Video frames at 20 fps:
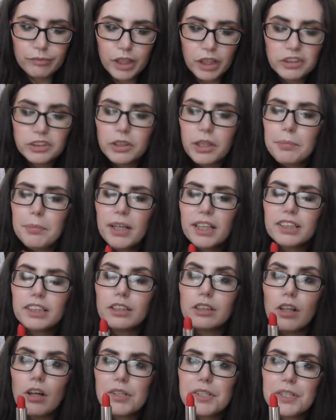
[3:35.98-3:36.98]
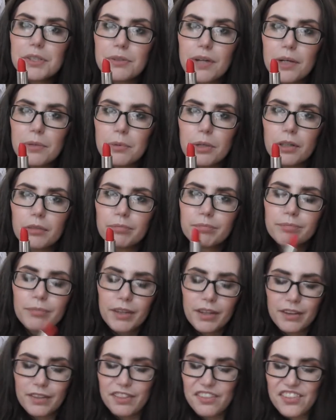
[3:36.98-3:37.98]
So I picked a glossy red one.
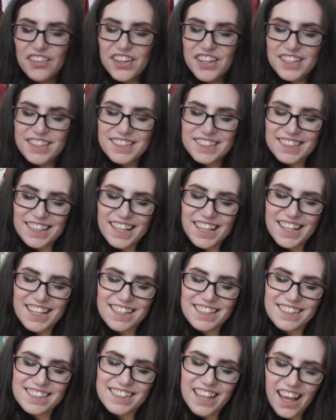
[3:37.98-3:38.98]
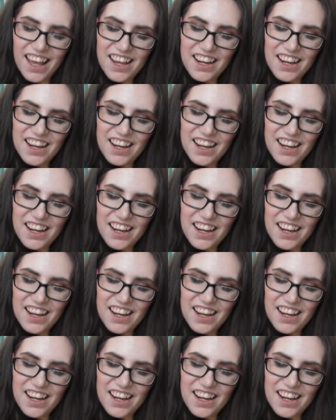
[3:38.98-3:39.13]
This is